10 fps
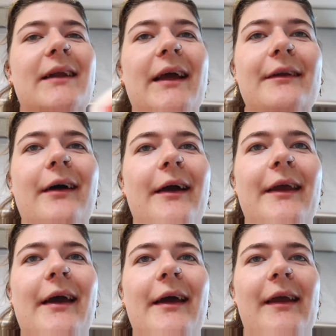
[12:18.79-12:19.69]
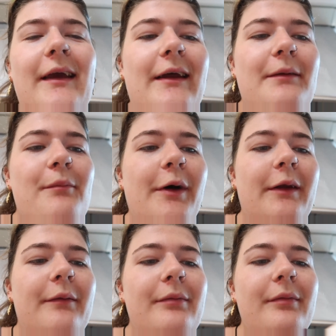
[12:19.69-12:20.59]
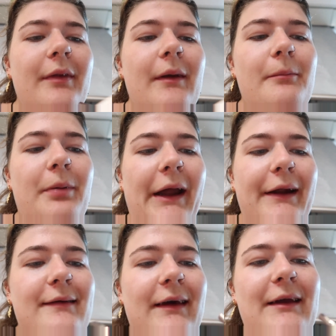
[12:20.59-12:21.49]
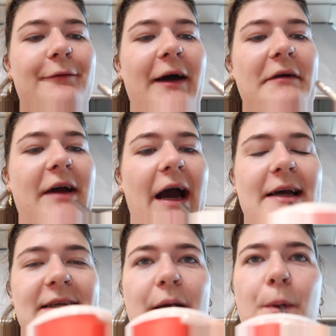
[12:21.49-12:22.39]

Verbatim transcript: Like, not yet eaten, but planning to eat Five Guys.